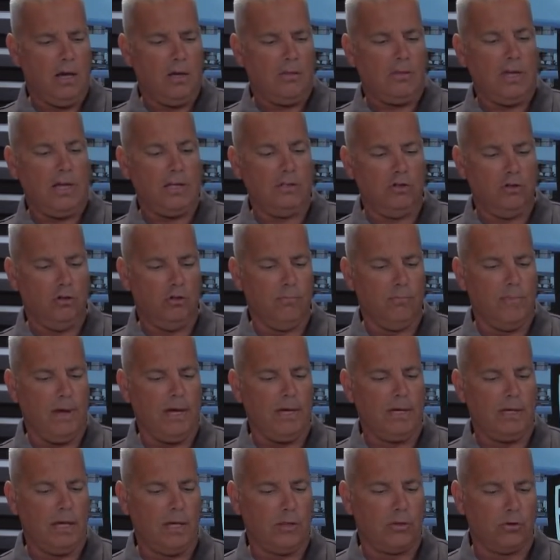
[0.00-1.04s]
They do
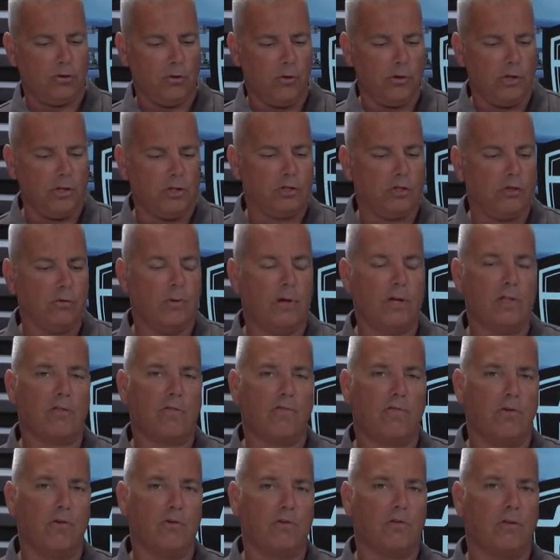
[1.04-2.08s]
make a 32 inch
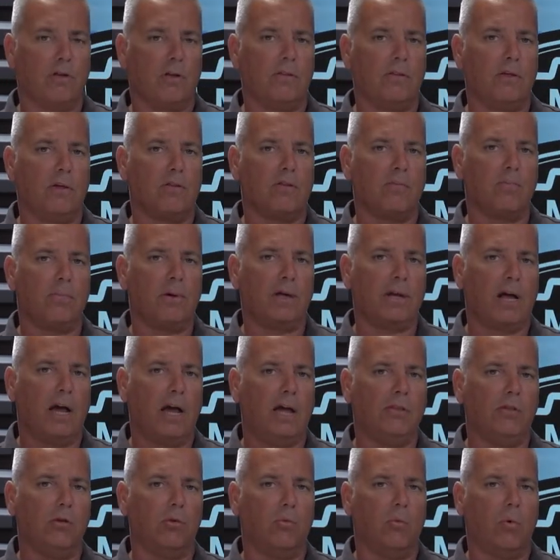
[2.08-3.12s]
version of this, but
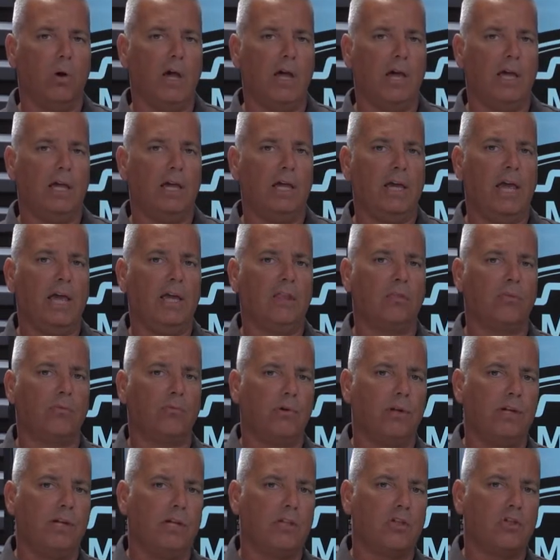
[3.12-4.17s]
either way, a
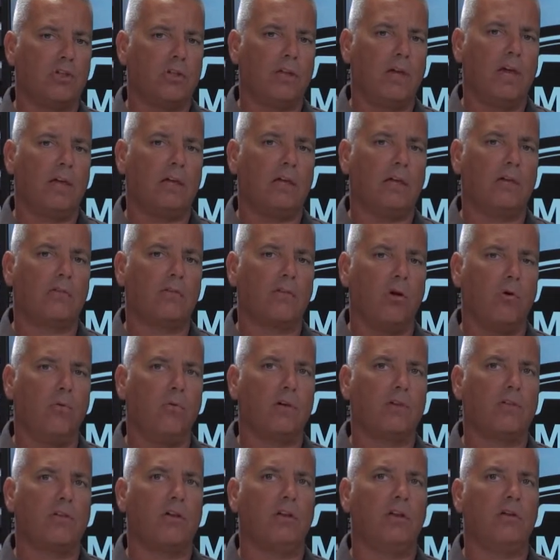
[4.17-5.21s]
three inch deck is
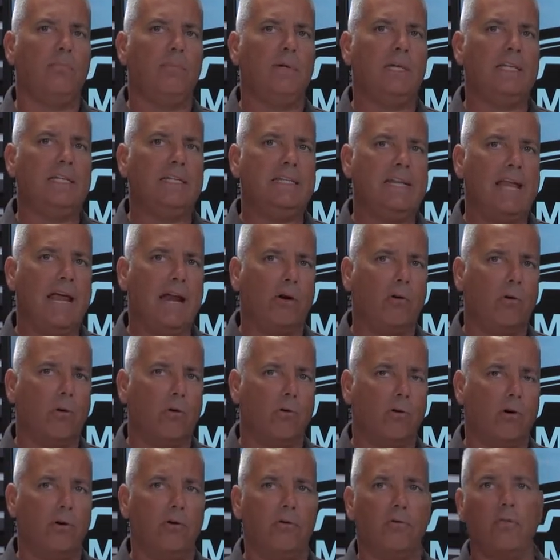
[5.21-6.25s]
always going to be
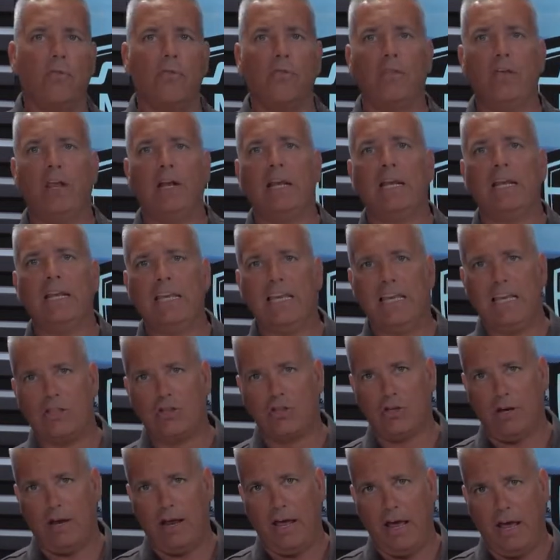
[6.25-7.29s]
narrower than an
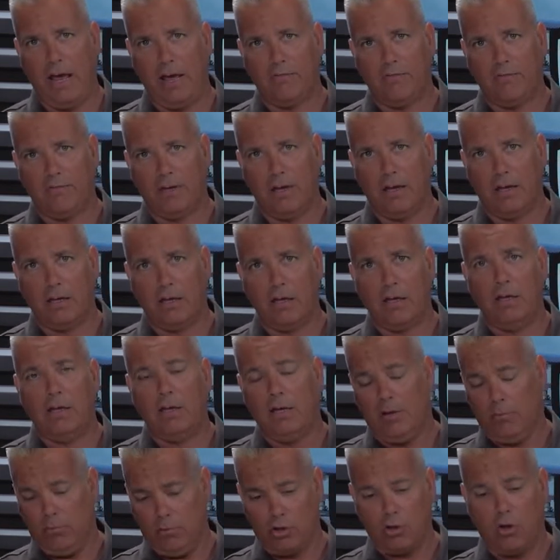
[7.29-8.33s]
inch and a half deck,
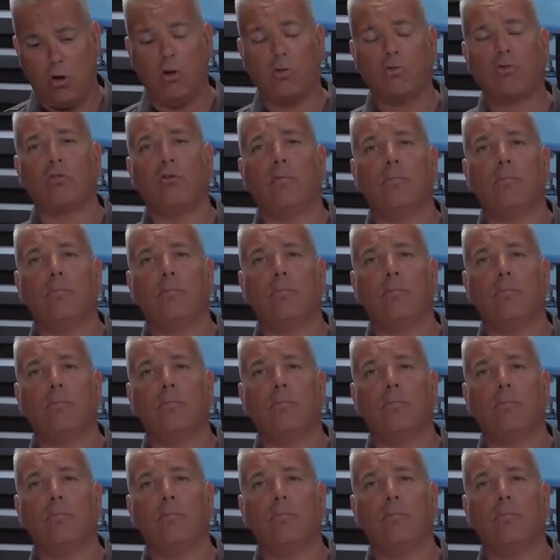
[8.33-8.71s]
which also